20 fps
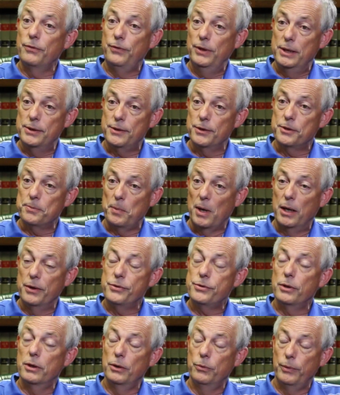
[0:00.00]
a visa
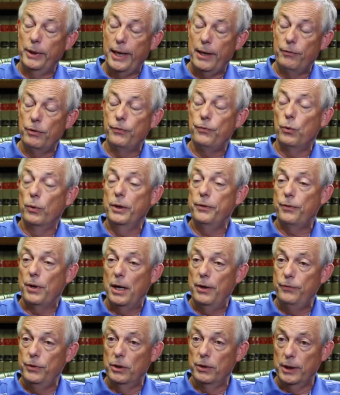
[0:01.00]
sponsor, and we have a
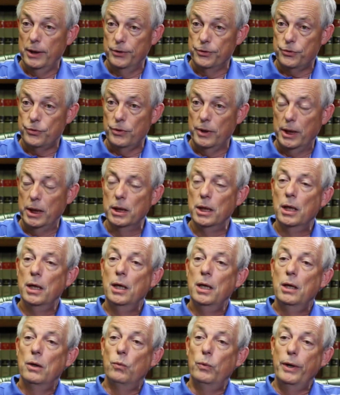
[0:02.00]
45-year history,
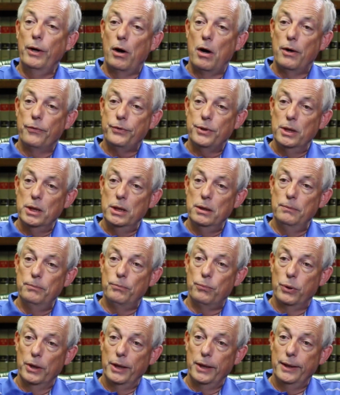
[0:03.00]
we often
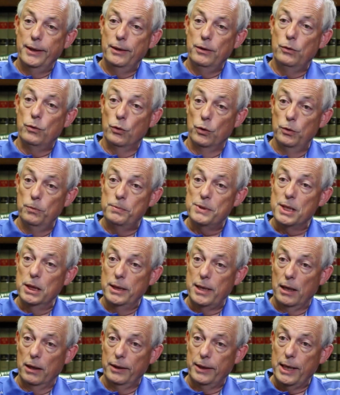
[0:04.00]
bring groups
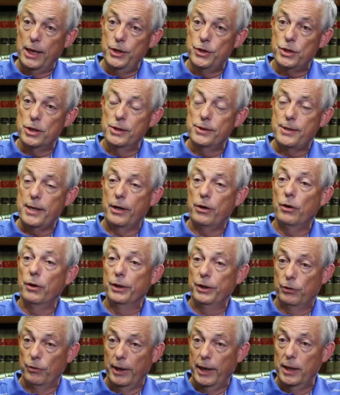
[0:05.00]
and delegations that are
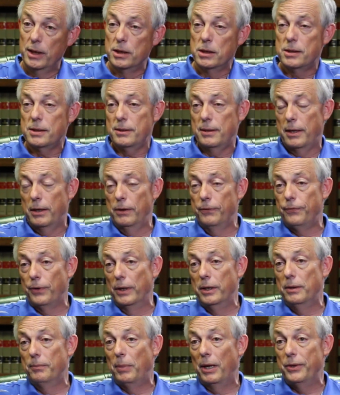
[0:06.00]
on grants that are
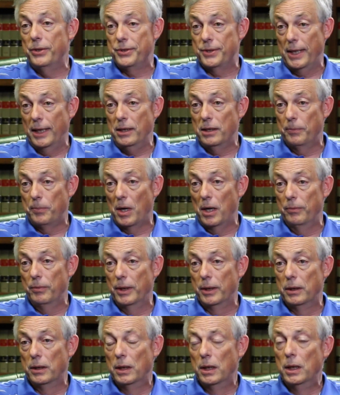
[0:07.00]
funded by the State
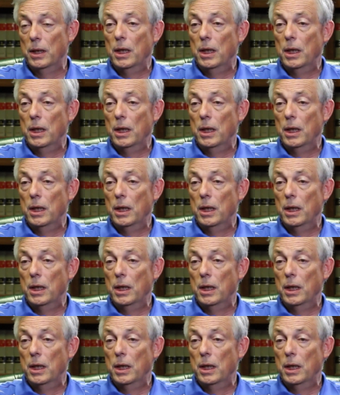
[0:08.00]
Department.